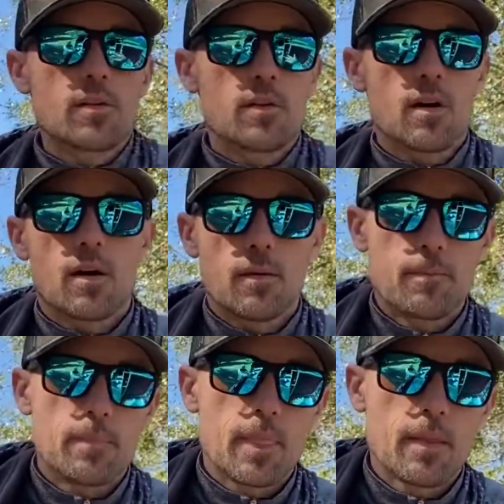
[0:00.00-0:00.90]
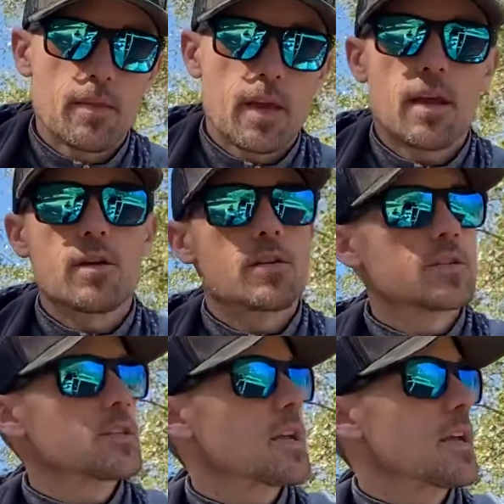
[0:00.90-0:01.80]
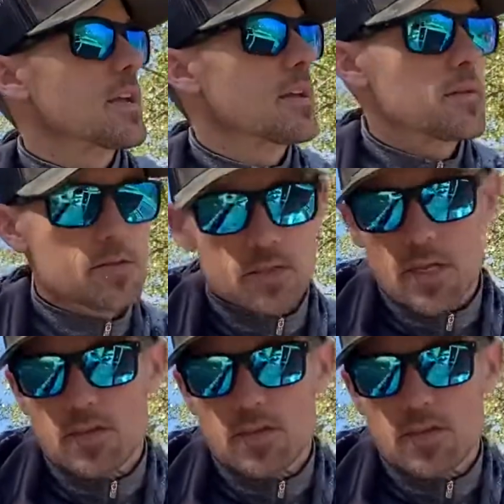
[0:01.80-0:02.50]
the Harris Chain, St.